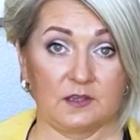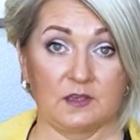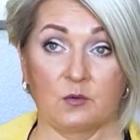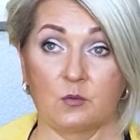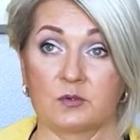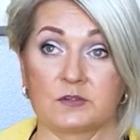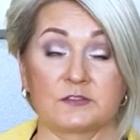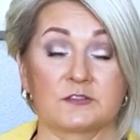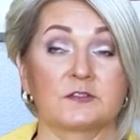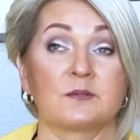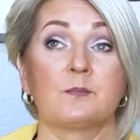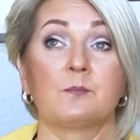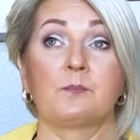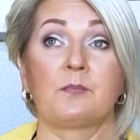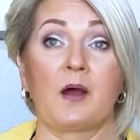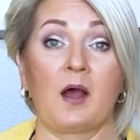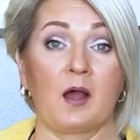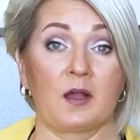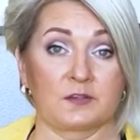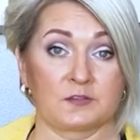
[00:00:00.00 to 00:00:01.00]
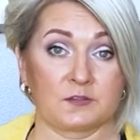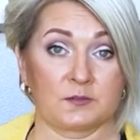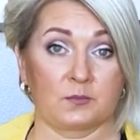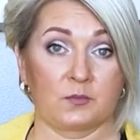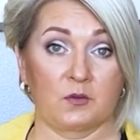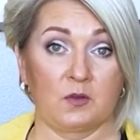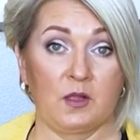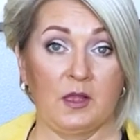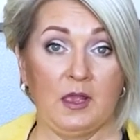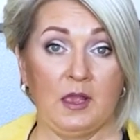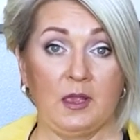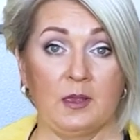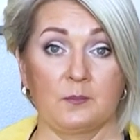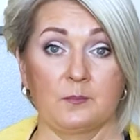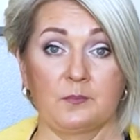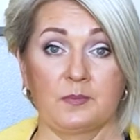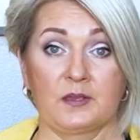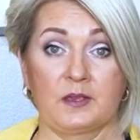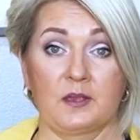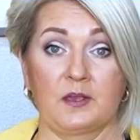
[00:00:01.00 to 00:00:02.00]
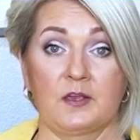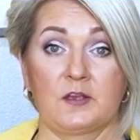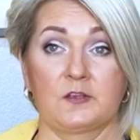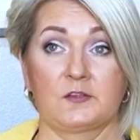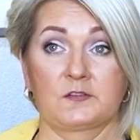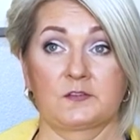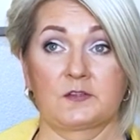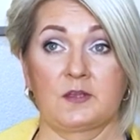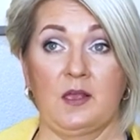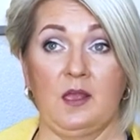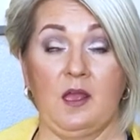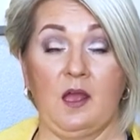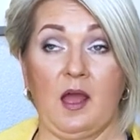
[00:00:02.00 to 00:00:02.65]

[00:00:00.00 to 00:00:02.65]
It was impossible because